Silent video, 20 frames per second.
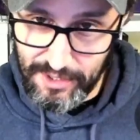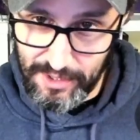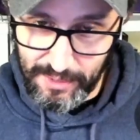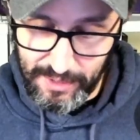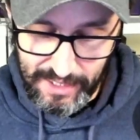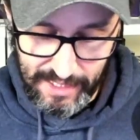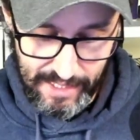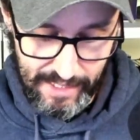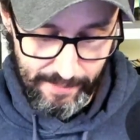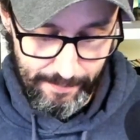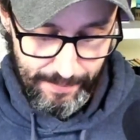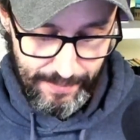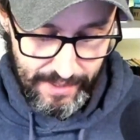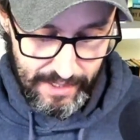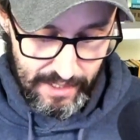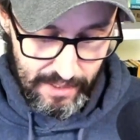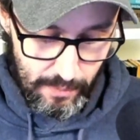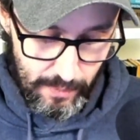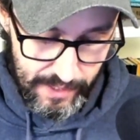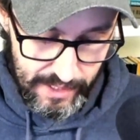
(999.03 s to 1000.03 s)
But that's
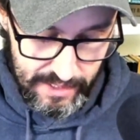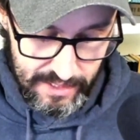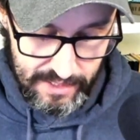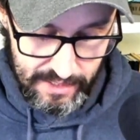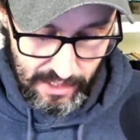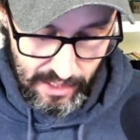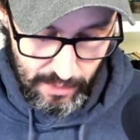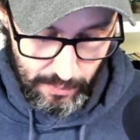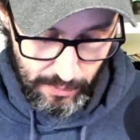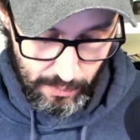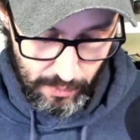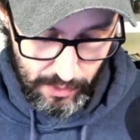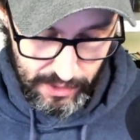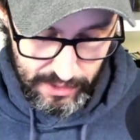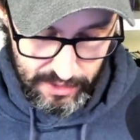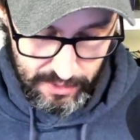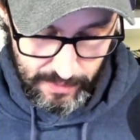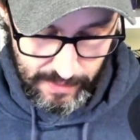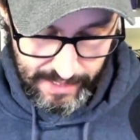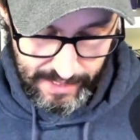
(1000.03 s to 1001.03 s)
okay. We're going to
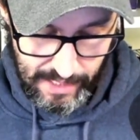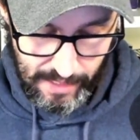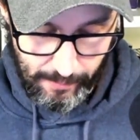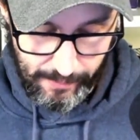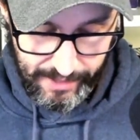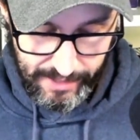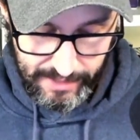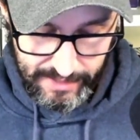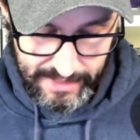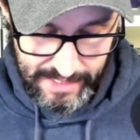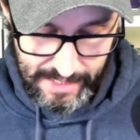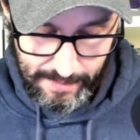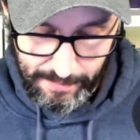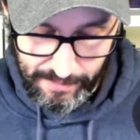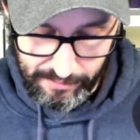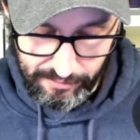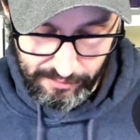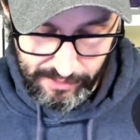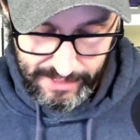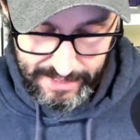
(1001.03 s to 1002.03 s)
start with Wordswag and we're
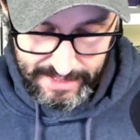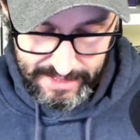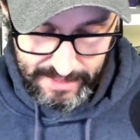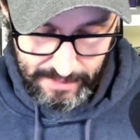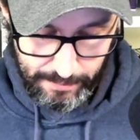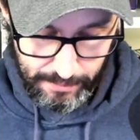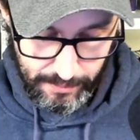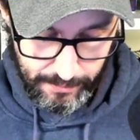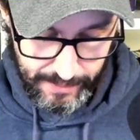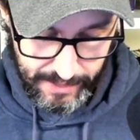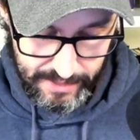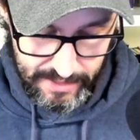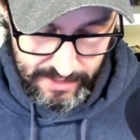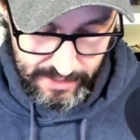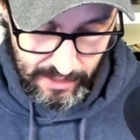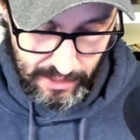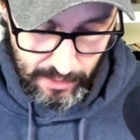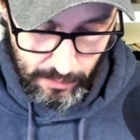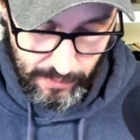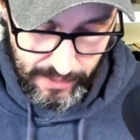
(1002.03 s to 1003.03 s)
going to keep it really
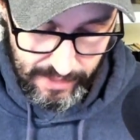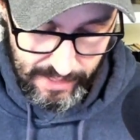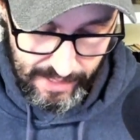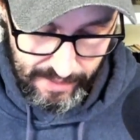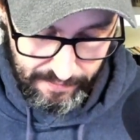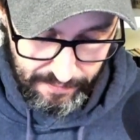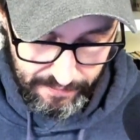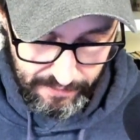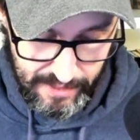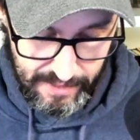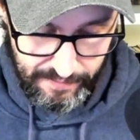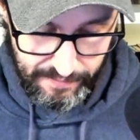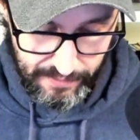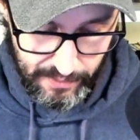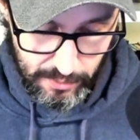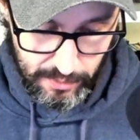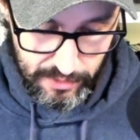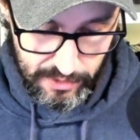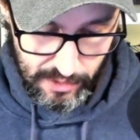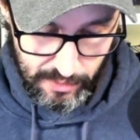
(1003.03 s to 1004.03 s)
simple. We're going to start with a
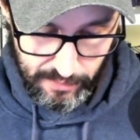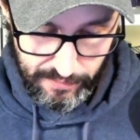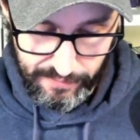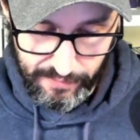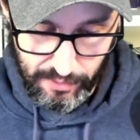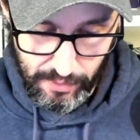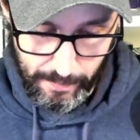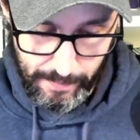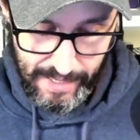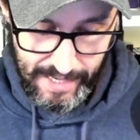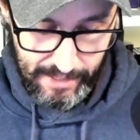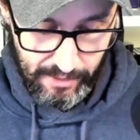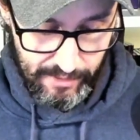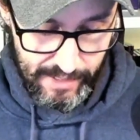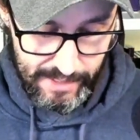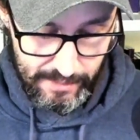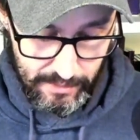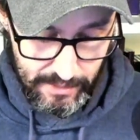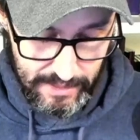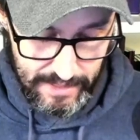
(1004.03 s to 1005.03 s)
free photo
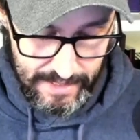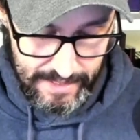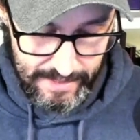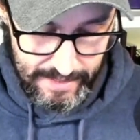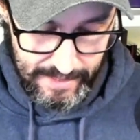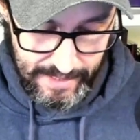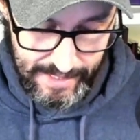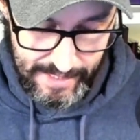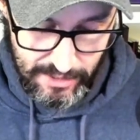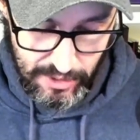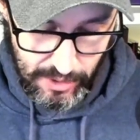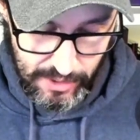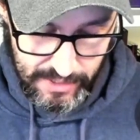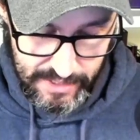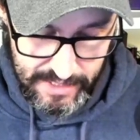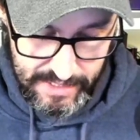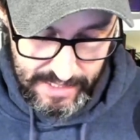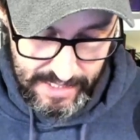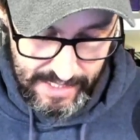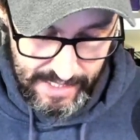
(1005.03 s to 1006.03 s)
for a background.
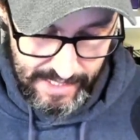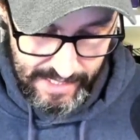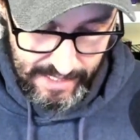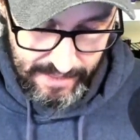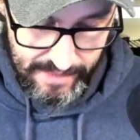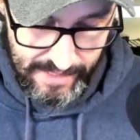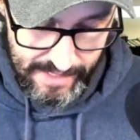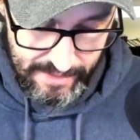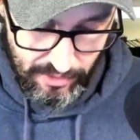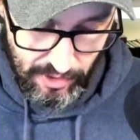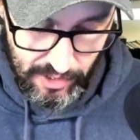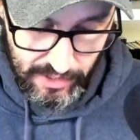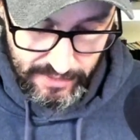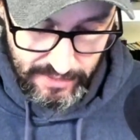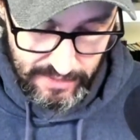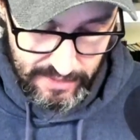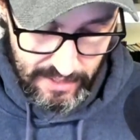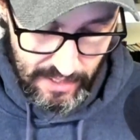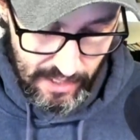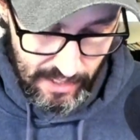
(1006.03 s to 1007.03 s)
And as you can see here,
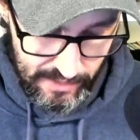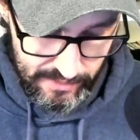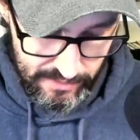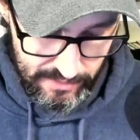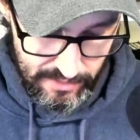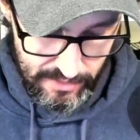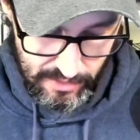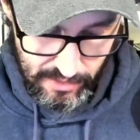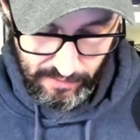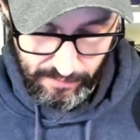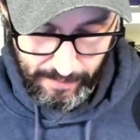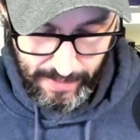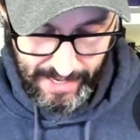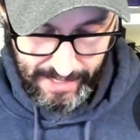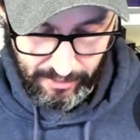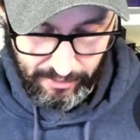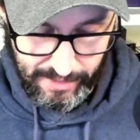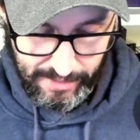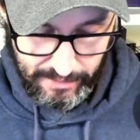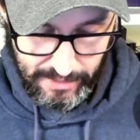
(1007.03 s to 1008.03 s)
there are
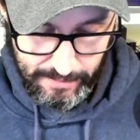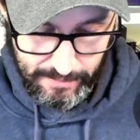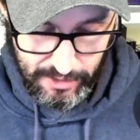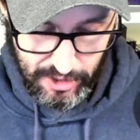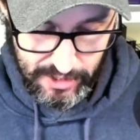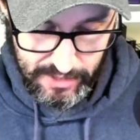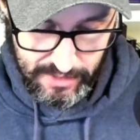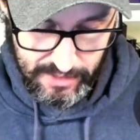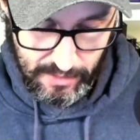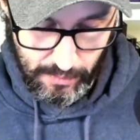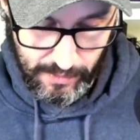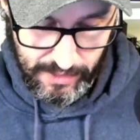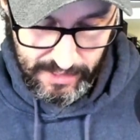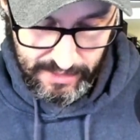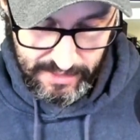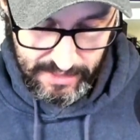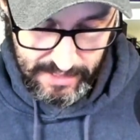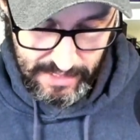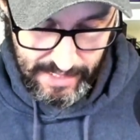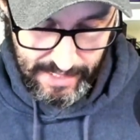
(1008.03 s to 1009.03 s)
tons of background
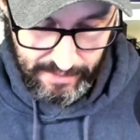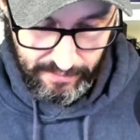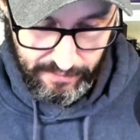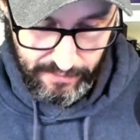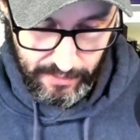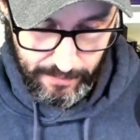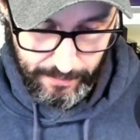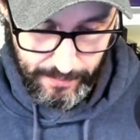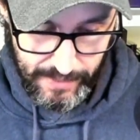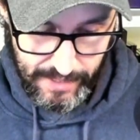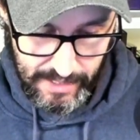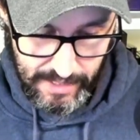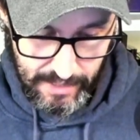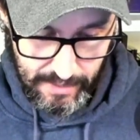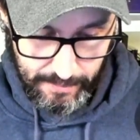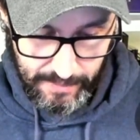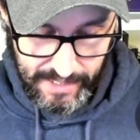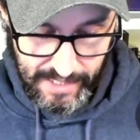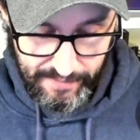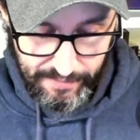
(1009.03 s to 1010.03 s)
images that we can select
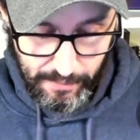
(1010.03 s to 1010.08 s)
from.